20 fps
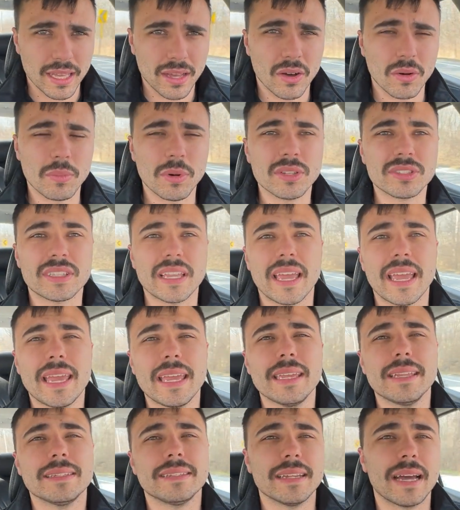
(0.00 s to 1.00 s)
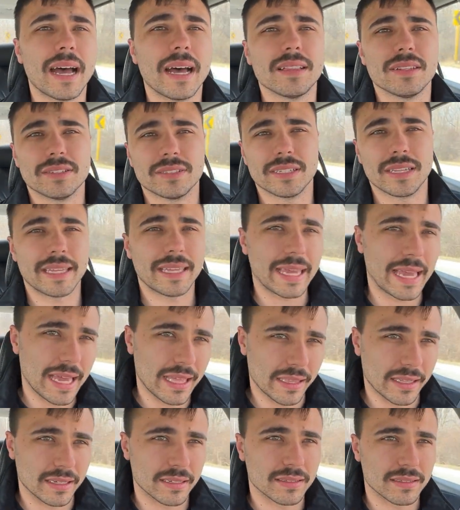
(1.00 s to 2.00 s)
Almost $8 a
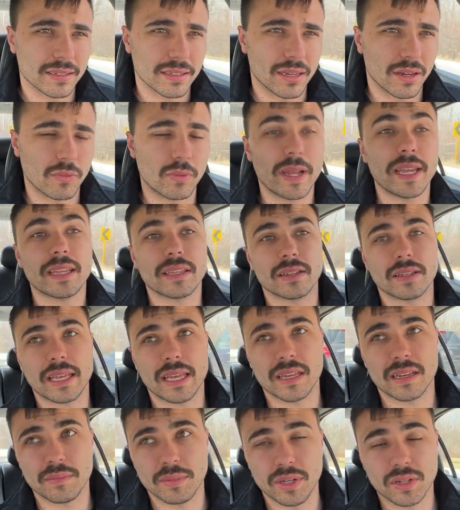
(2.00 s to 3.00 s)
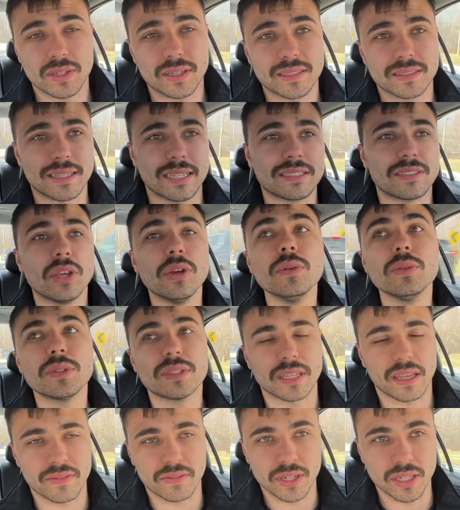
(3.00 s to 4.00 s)
gallon. A regular gallon of milk is like
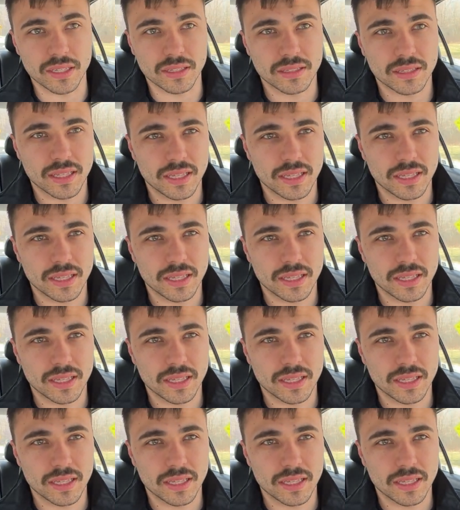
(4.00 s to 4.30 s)
$2.70.